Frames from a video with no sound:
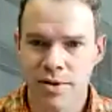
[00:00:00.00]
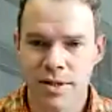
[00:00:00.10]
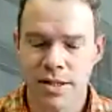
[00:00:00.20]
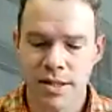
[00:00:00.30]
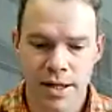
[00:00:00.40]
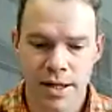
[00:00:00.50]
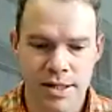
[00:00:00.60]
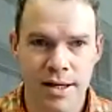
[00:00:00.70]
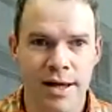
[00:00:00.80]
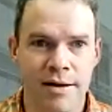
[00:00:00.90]
in the discussion,
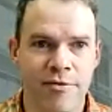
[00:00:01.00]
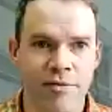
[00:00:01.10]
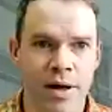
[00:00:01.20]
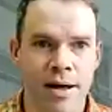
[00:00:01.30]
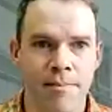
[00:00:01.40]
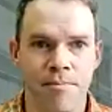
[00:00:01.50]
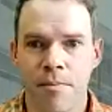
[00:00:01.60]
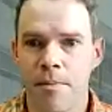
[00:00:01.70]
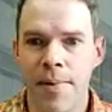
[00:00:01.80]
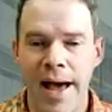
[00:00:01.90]
kind of
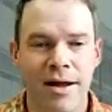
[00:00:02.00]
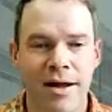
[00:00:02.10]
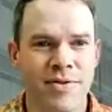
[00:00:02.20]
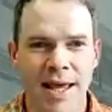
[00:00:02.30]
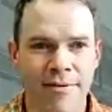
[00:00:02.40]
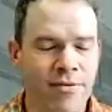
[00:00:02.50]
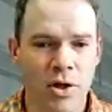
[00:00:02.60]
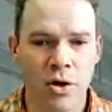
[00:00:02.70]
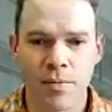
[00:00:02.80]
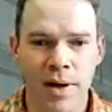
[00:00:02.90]
back of the
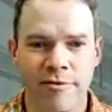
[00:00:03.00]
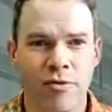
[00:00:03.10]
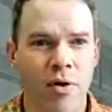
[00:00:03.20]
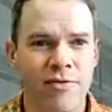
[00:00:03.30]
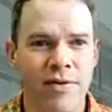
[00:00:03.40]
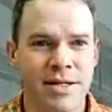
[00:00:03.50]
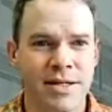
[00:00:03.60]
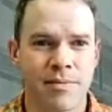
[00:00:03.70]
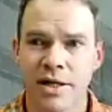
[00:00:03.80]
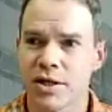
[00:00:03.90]
envelope, kind of rough
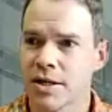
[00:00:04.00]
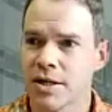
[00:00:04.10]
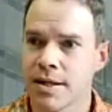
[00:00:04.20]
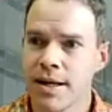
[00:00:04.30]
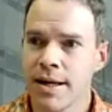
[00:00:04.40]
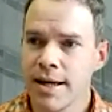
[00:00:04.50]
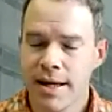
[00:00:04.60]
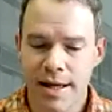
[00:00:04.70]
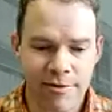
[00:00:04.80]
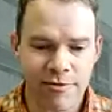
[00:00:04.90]
estimation.
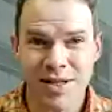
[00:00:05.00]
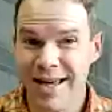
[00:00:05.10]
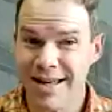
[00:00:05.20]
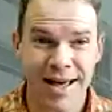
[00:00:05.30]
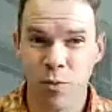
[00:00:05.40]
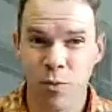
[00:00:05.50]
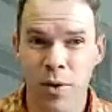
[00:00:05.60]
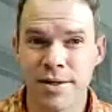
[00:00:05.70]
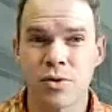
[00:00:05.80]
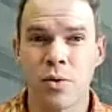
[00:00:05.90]
If we take that
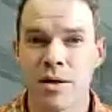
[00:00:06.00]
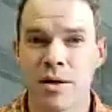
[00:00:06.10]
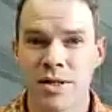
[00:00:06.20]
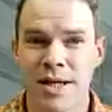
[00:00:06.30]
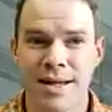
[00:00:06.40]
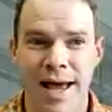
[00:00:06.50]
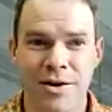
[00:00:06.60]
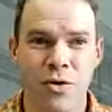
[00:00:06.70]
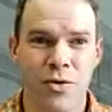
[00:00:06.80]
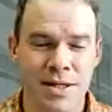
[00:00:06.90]
1 to 20%
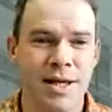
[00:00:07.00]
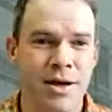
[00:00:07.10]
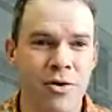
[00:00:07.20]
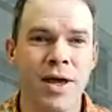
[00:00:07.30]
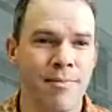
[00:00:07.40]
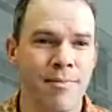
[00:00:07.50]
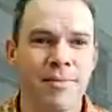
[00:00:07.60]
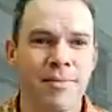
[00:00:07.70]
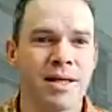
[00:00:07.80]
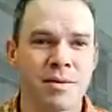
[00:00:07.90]
category and say, okay,
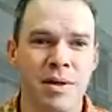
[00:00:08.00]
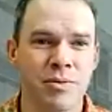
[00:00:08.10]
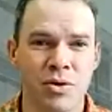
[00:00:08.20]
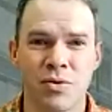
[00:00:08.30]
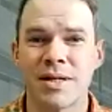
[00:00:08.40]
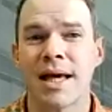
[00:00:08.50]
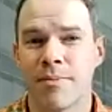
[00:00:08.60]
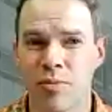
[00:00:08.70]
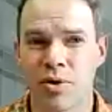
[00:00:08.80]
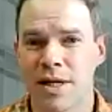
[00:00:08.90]
maybe these people do it
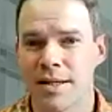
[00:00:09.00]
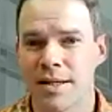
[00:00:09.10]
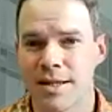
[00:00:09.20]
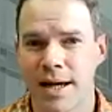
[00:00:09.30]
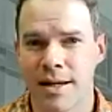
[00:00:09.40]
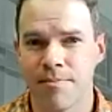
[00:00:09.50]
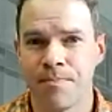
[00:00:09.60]
10% of the time,